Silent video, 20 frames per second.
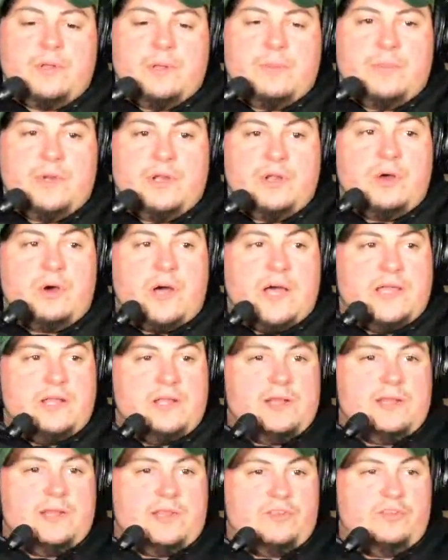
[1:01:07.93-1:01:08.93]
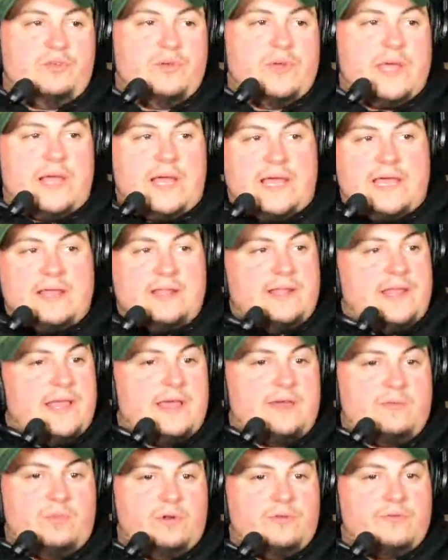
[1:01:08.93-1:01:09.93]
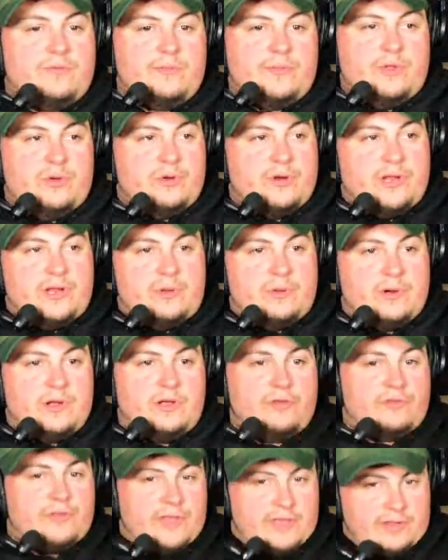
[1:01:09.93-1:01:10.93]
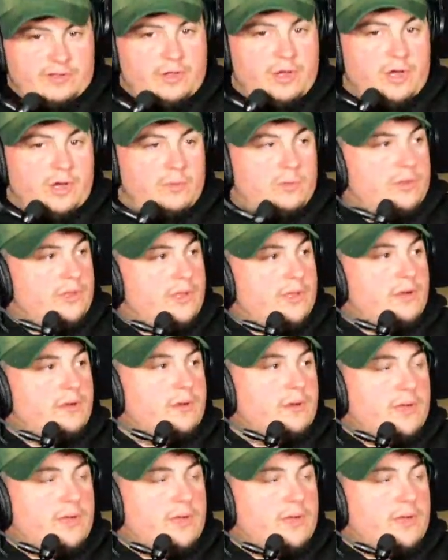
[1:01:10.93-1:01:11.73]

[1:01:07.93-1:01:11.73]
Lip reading: But no, because I hadn't had one from you or anywhere else. I had got one there.